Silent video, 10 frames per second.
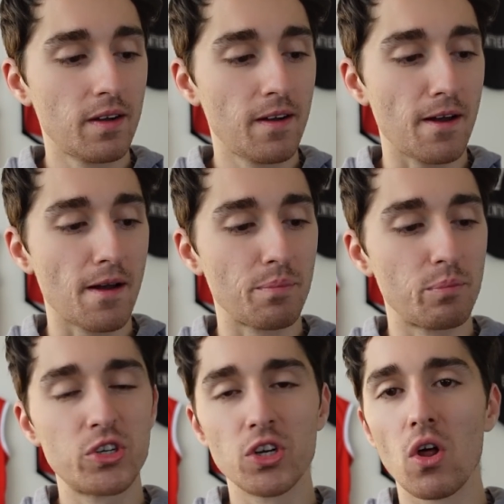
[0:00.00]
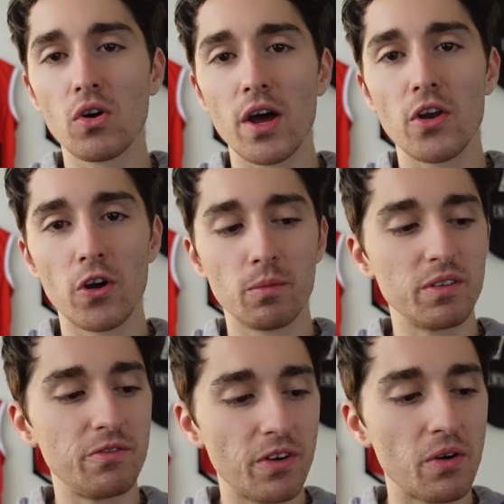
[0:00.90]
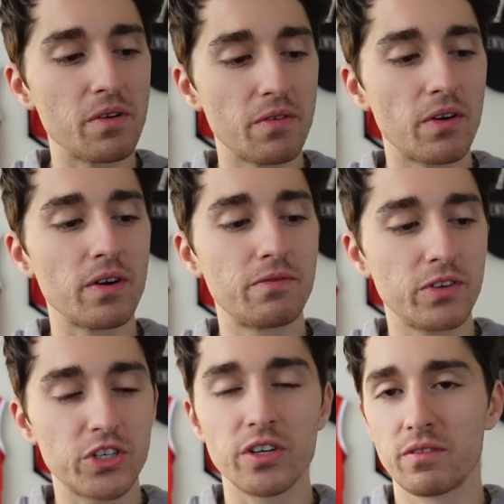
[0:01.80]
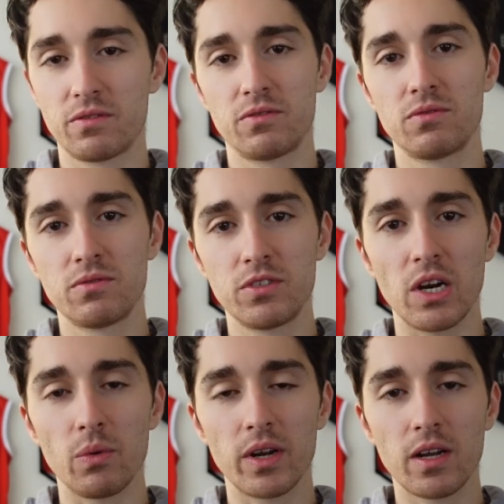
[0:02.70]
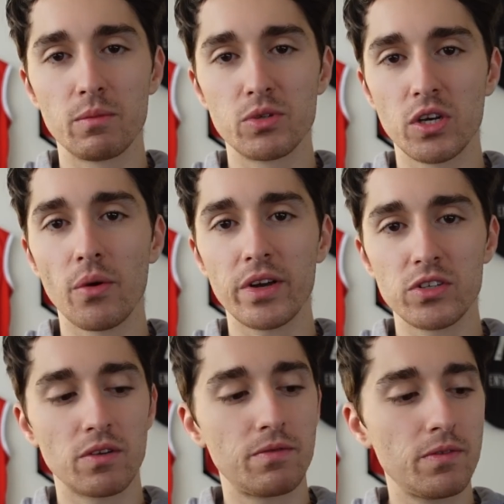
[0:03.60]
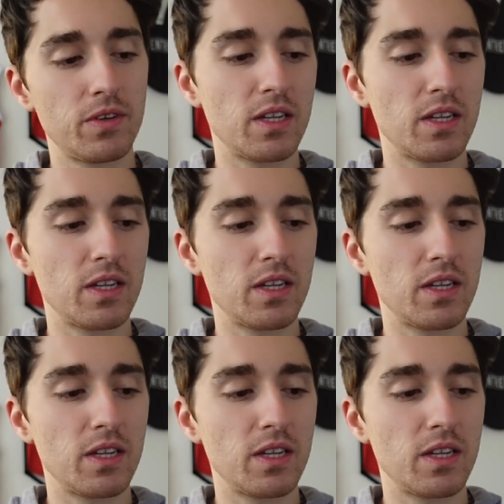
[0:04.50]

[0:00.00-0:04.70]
But Geelong are notably very, very efficient, when it comes to going inside 50.